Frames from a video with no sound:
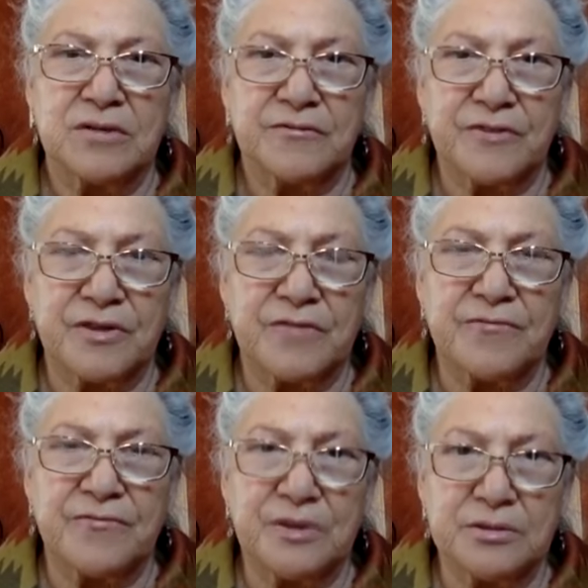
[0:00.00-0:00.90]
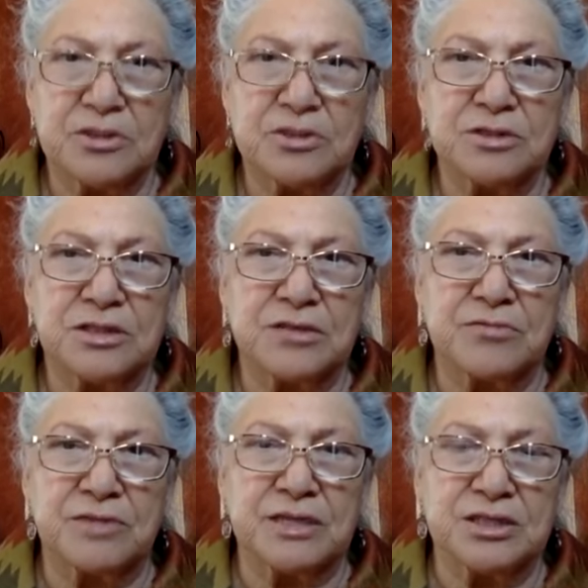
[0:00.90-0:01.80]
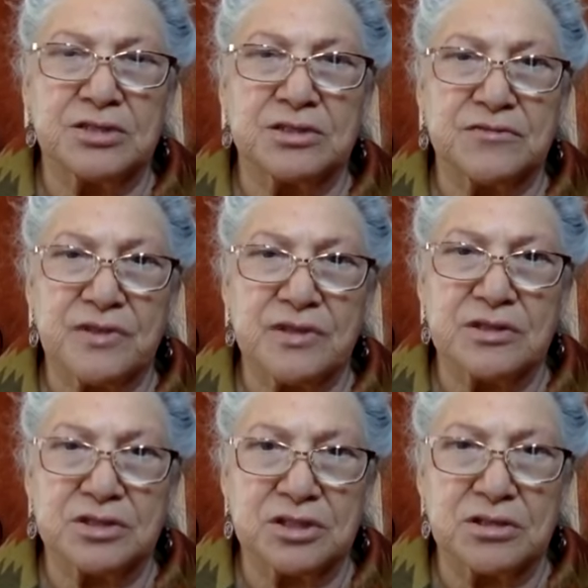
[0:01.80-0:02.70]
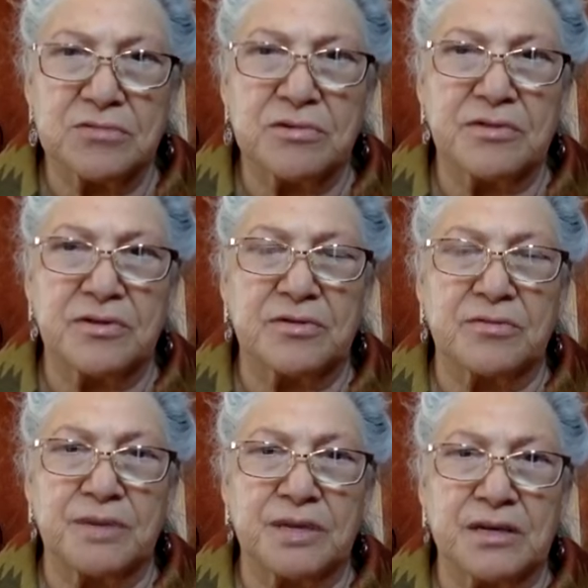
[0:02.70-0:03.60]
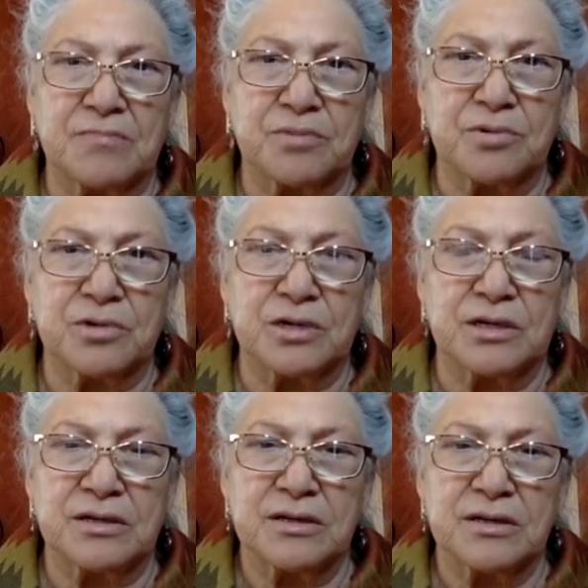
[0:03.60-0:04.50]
for the future generations, for the children that are being born,